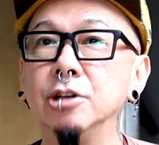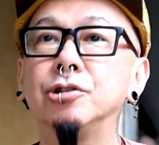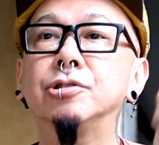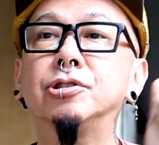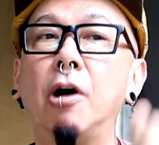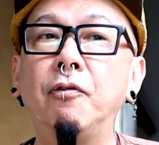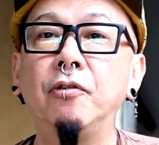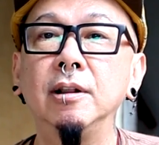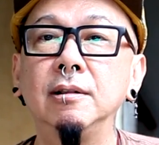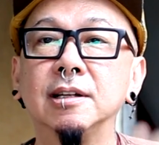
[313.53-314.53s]
to
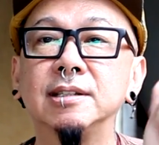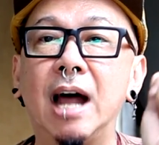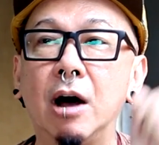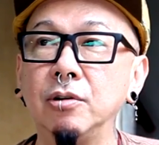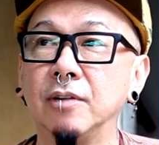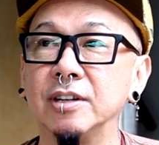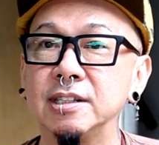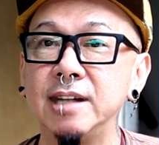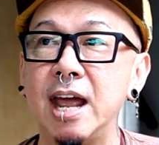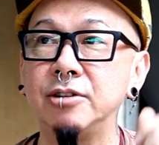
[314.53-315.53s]
soften the sound of the
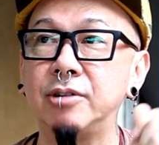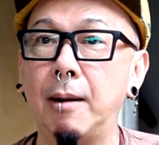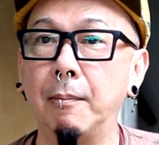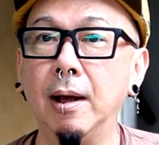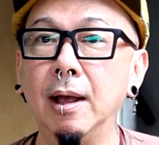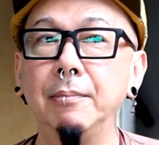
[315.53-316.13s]
snare drum,